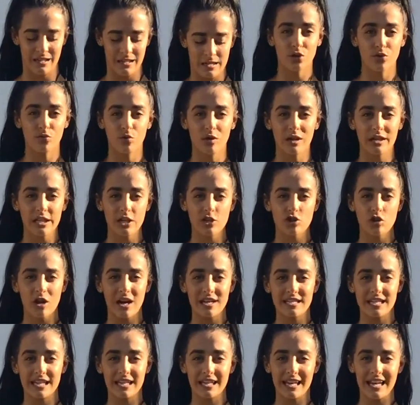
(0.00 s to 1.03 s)
So really
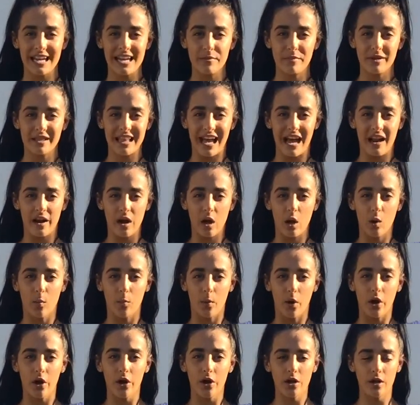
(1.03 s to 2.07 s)
try to lead with that
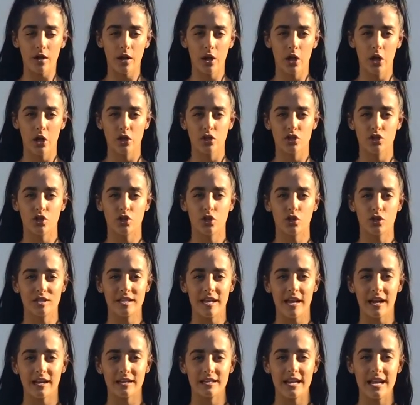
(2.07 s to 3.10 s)
elbow so your
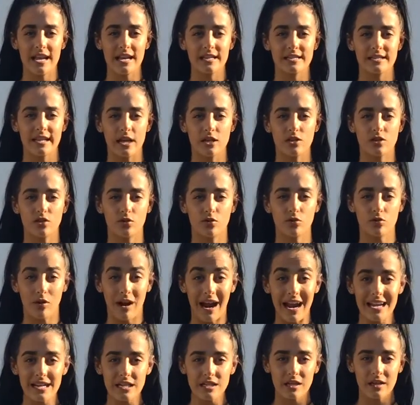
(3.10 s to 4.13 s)
technique stays
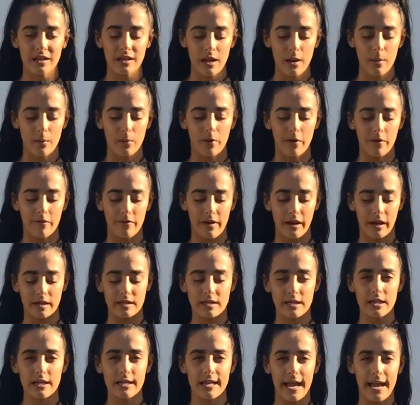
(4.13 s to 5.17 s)
great,
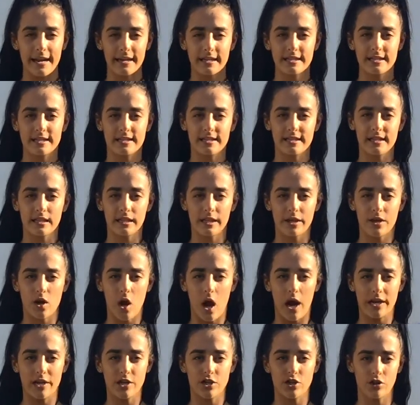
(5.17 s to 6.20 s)
perfected, and it's still at
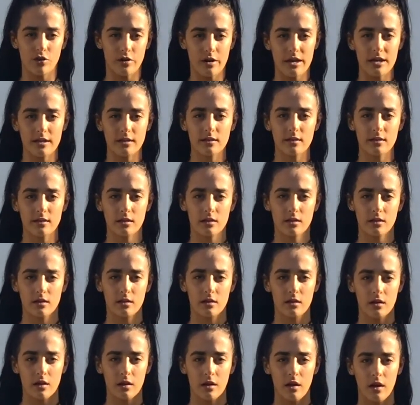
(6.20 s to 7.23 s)
90 degrees.
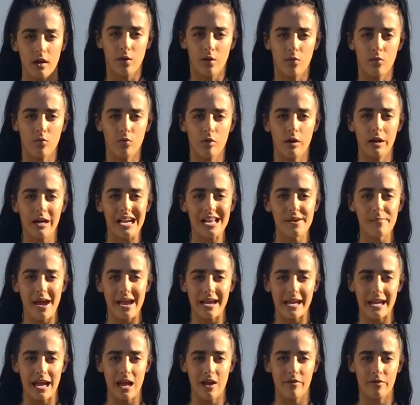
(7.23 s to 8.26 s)
Really
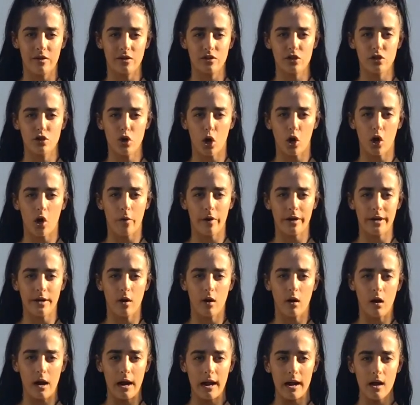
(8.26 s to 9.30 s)
make an effort to not go any
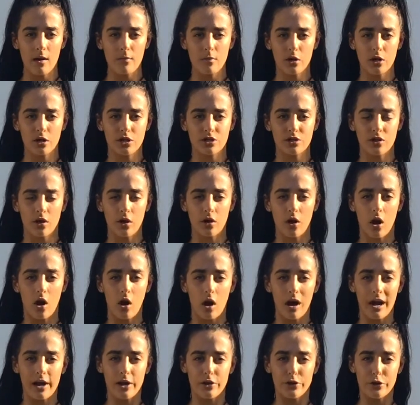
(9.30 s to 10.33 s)
higher, because the
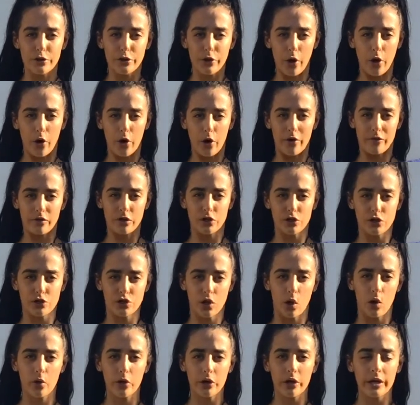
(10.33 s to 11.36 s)
higher you go over your
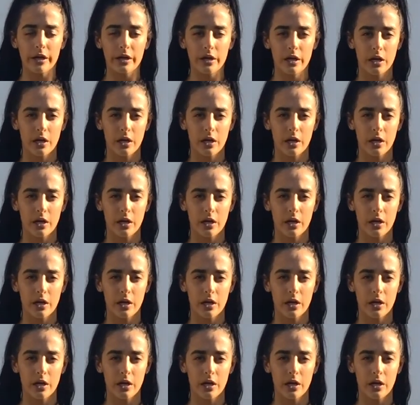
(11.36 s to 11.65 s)
shoulder,